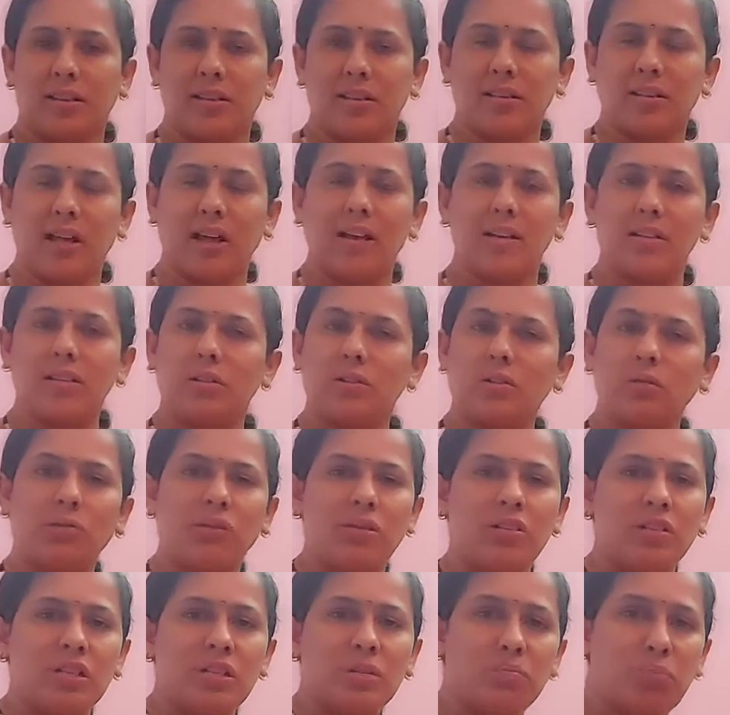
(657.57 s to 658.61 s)
That is, as the
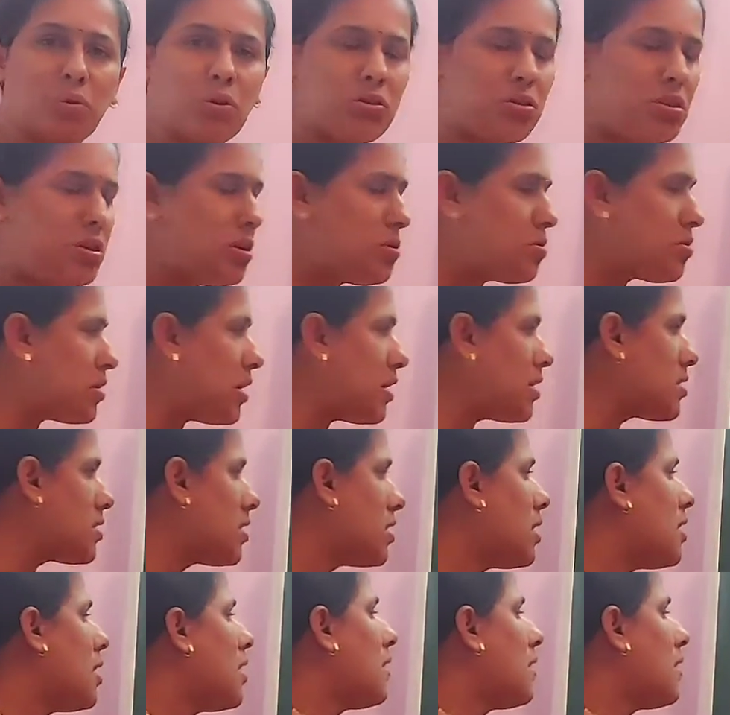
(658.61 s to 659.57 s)
nucleus is positive charge,